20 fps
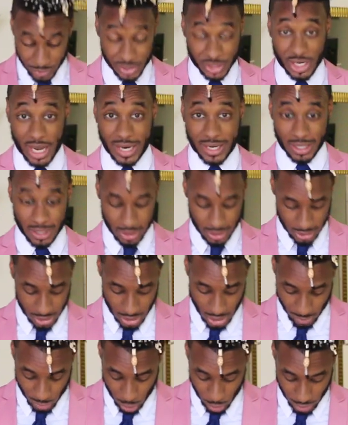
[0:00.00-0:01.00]
with the jacket,
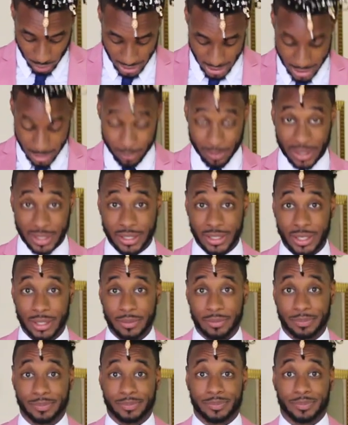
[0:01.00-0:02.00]
I'm going ahead and button
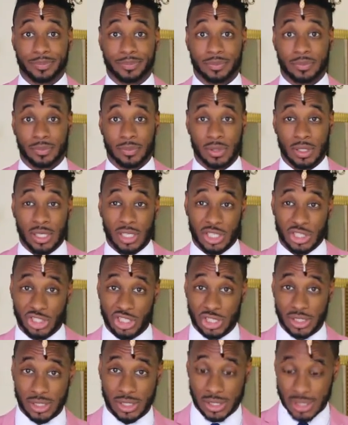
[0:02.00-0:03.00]
up
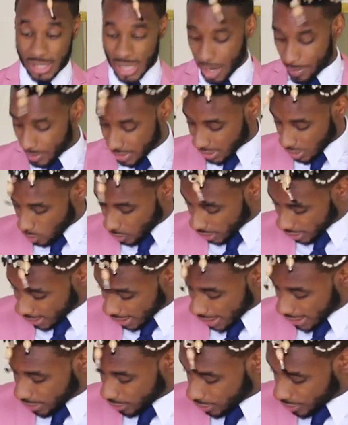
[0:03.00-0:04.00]
just to see how much I want
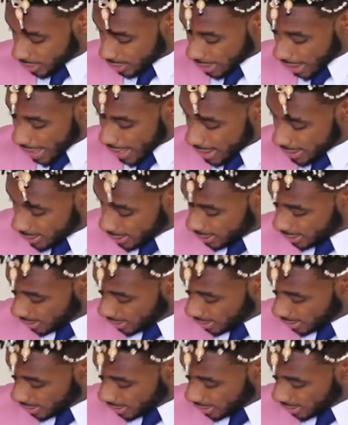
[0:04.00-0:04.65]
to take in on the side.